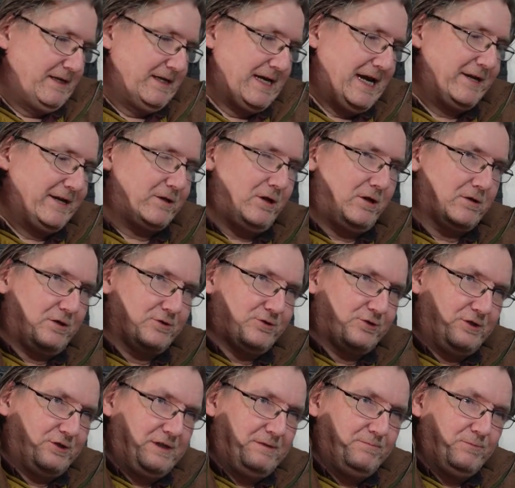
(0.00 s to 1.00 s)
9 o'clock on
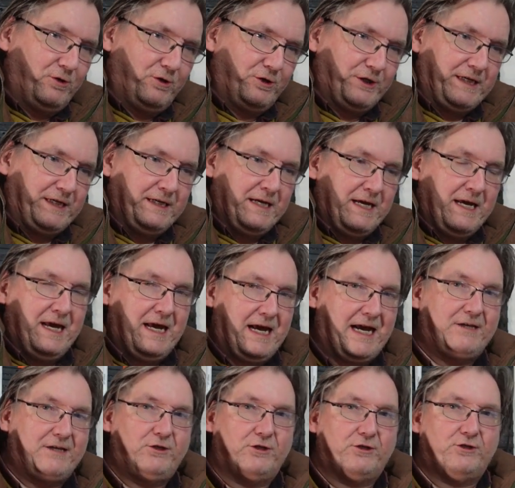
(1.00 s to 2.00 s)
Sunday morning,
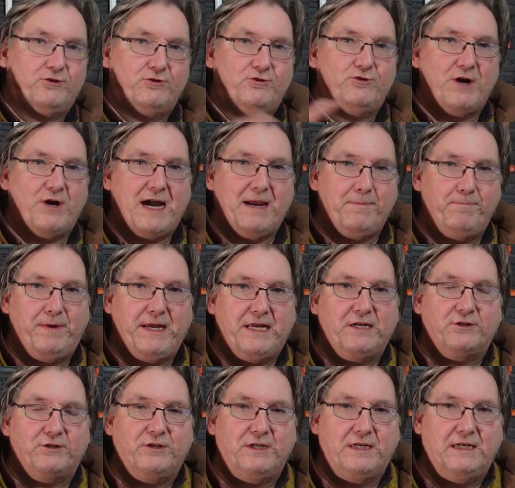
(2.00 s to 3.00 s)
I just dry
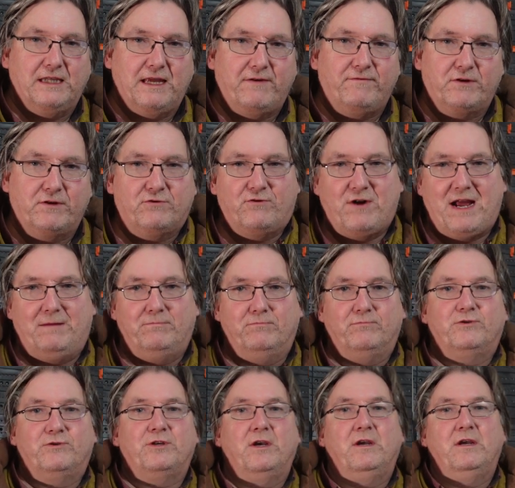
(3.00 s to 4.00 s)
pitched the 11
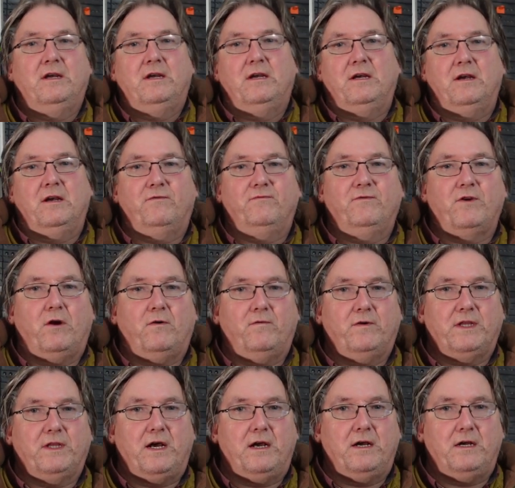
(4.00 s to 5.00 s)
grams of
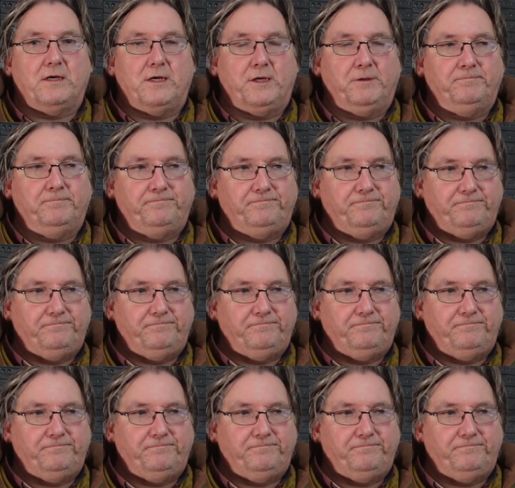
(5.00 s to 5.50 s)
Novalager.